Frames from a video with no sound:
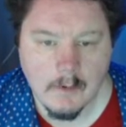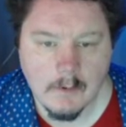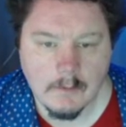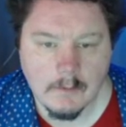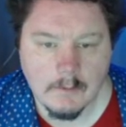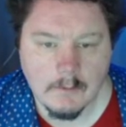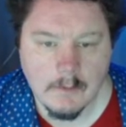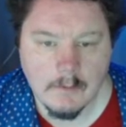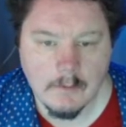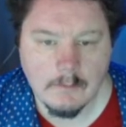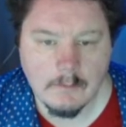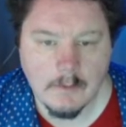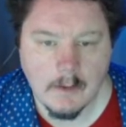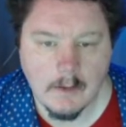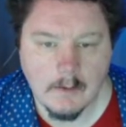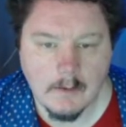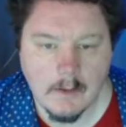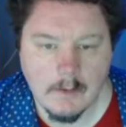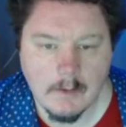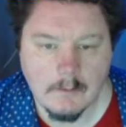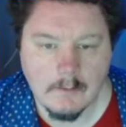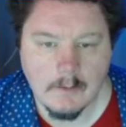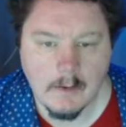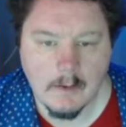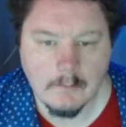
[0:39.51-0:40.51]
2
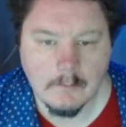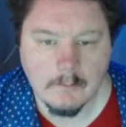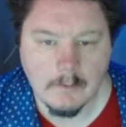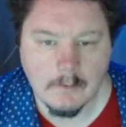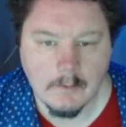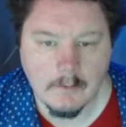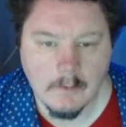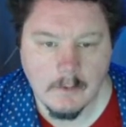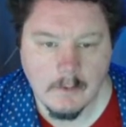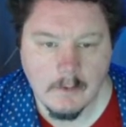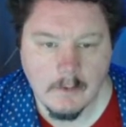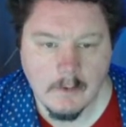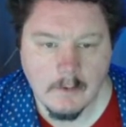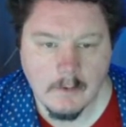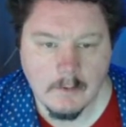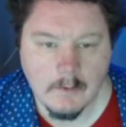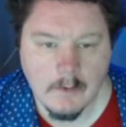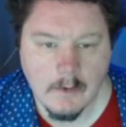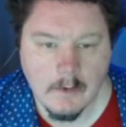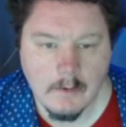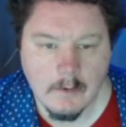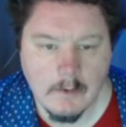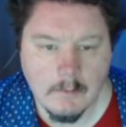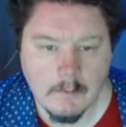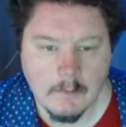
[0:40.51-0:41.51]
decades after
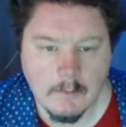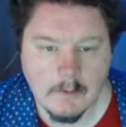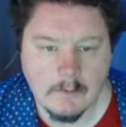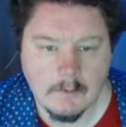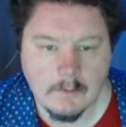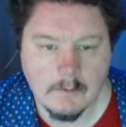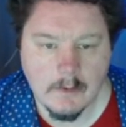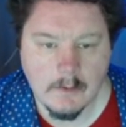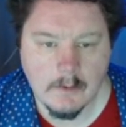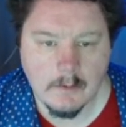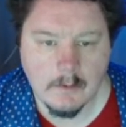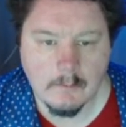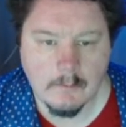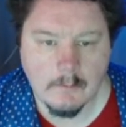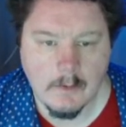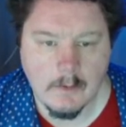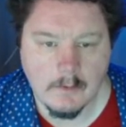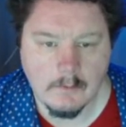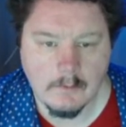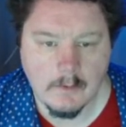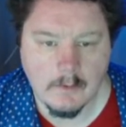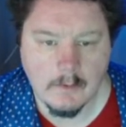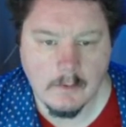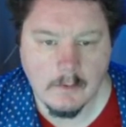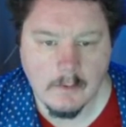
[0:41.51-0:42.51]
the Human Genome
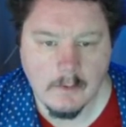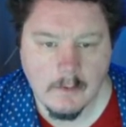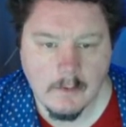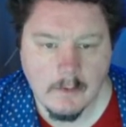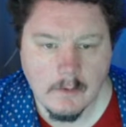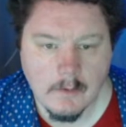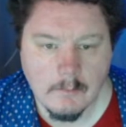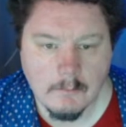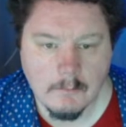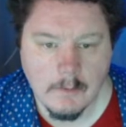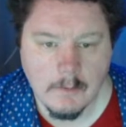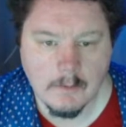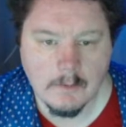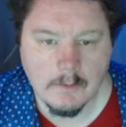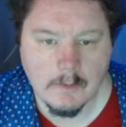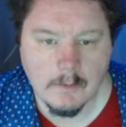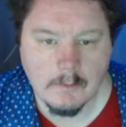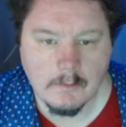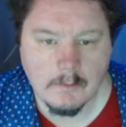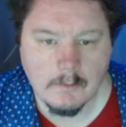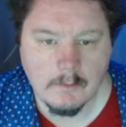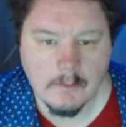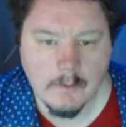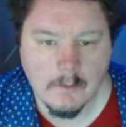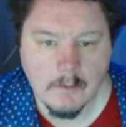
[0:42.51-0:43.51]
Project
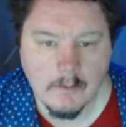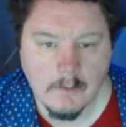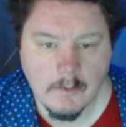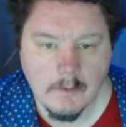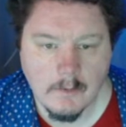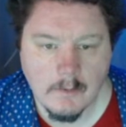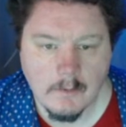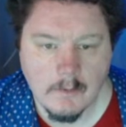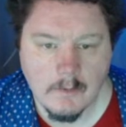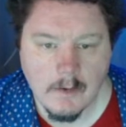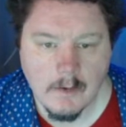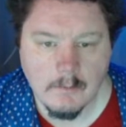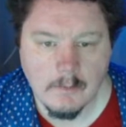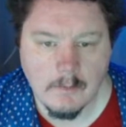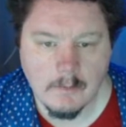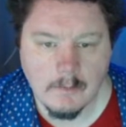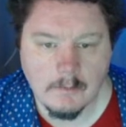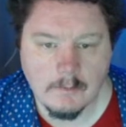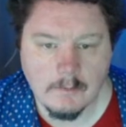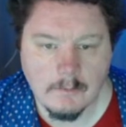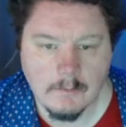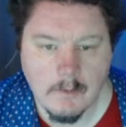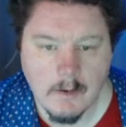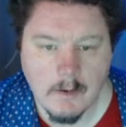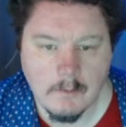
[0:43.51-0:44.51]
produced the
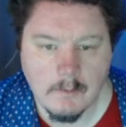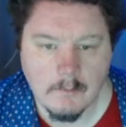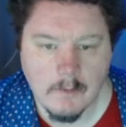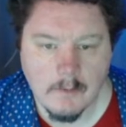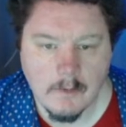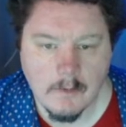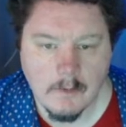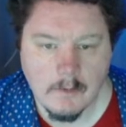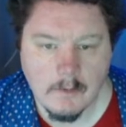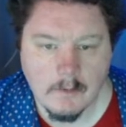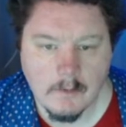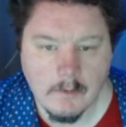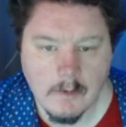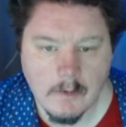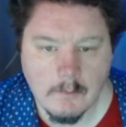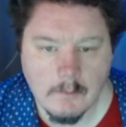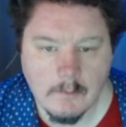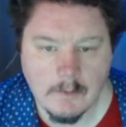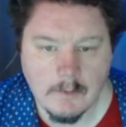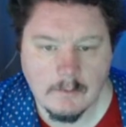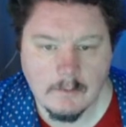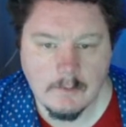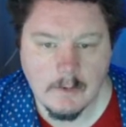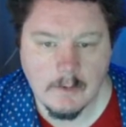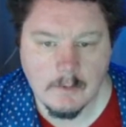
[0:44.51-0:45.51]
first draft
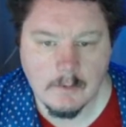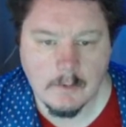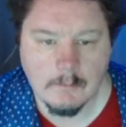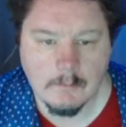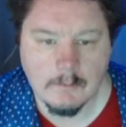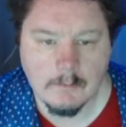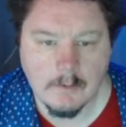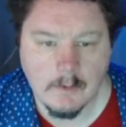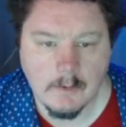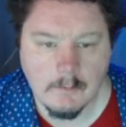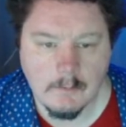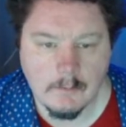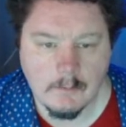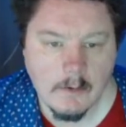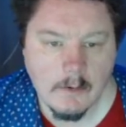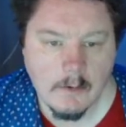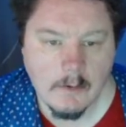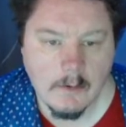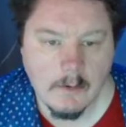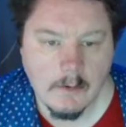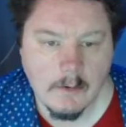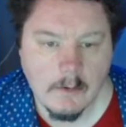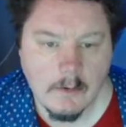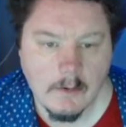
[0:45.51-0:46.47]
human genome sequence.